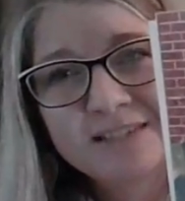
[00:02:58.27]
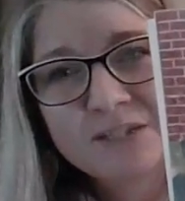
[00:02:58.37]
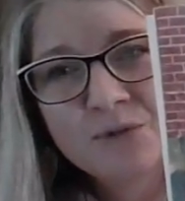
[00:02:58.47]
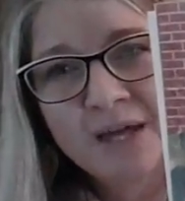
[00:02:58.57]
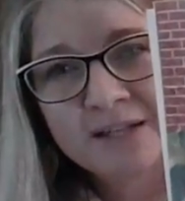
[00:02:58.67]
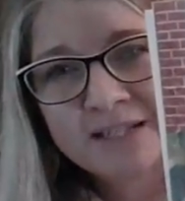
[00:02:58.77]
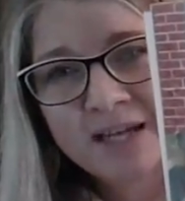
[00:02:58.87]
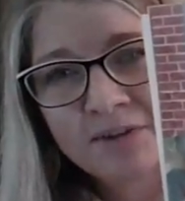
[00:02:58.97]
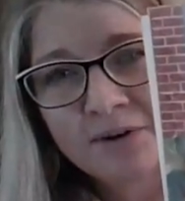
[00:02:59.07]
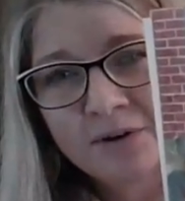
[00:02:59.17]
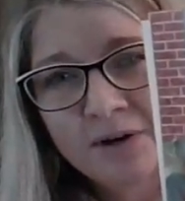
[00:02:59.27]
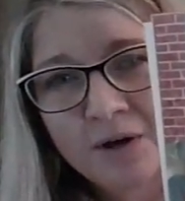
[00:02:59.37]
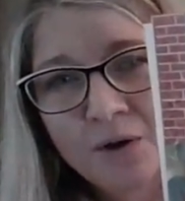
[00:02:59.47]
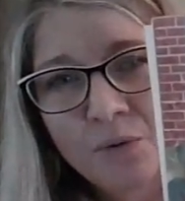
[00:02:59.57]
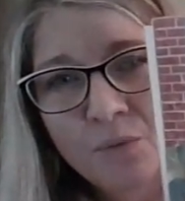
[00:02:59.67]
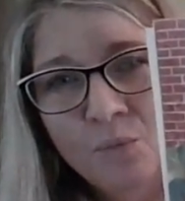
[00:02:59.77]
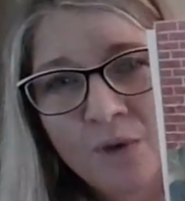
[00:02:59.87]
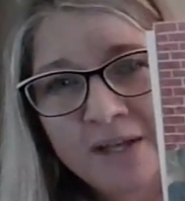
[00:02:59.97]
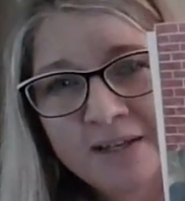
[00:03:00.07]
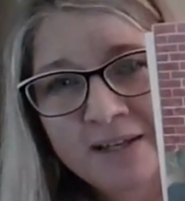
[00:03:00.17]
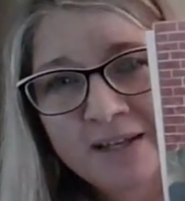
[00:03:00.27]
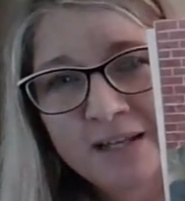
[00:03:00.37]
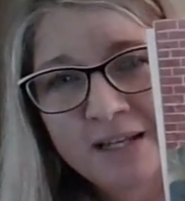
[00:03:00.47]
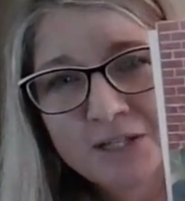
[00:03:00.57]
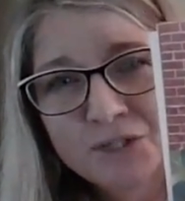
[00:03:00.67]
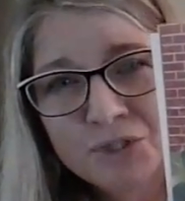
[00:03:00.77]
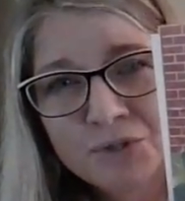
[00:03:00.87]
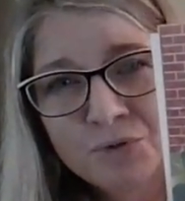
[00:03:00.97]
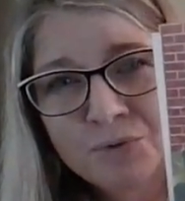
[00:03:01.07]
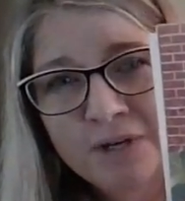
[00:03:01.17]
do that together. 1, 2,